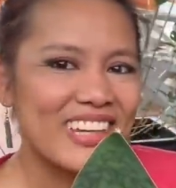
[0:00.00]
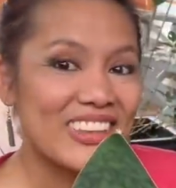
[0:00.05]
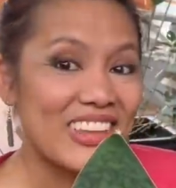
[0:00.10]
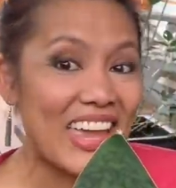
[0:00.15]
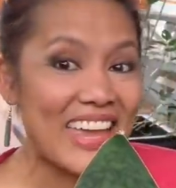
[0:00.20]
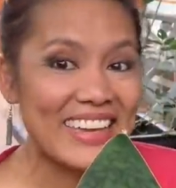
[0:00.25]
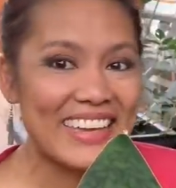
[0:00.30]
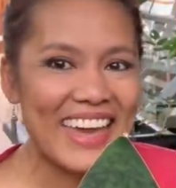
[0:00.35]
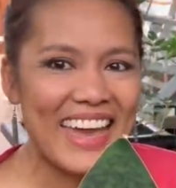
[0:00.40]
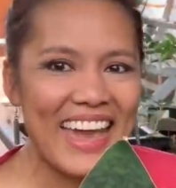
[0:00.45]

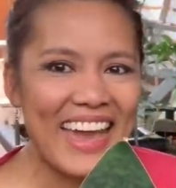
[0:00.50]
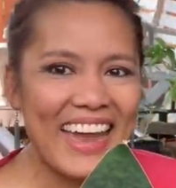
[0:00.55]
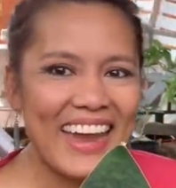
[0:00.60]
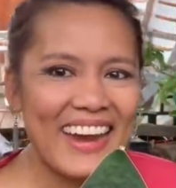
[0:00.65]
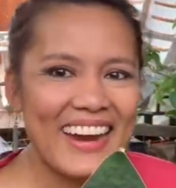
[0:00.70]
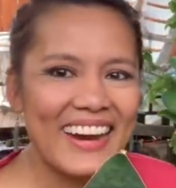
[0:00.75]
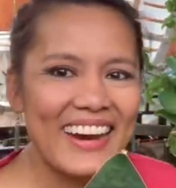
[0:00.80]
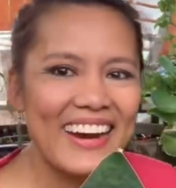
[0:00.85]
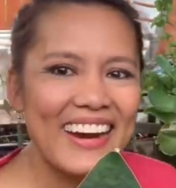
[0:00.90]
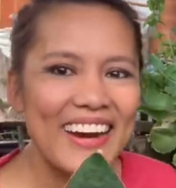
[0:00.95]
Take
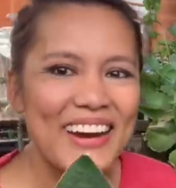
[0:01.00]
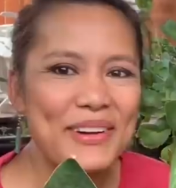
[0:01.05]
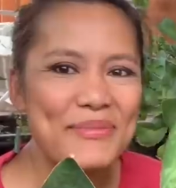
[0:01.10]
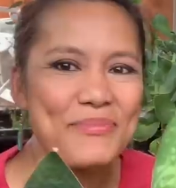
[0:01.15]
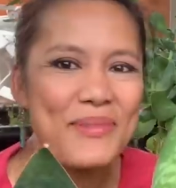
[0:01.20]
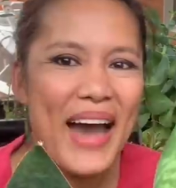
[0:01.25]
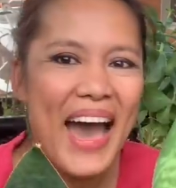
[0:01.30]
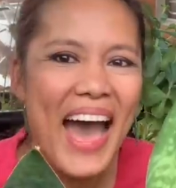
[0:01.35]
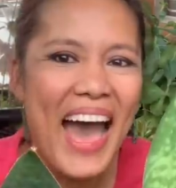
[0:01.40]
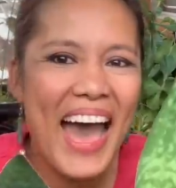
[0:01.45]
care.
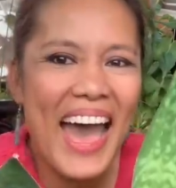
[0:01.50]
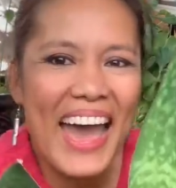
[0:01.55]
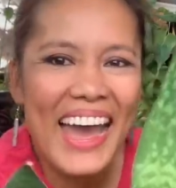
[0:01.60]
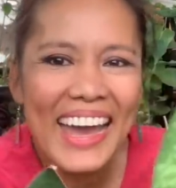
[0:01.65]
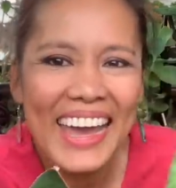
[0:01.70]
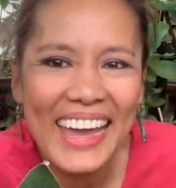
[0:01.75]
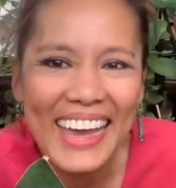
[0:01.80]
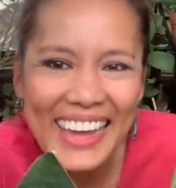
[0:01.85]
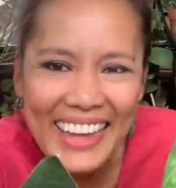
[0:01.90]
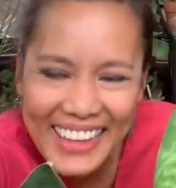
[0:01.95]

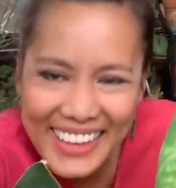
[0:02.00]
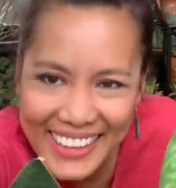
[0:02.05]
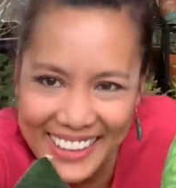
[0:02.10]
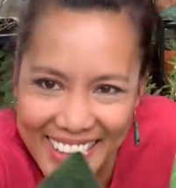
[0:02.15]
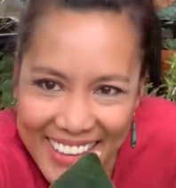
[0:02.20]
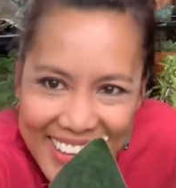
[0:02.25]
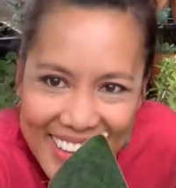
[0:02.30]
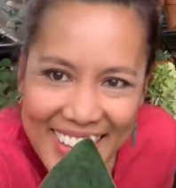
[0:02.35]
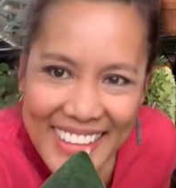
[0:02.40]
Bye.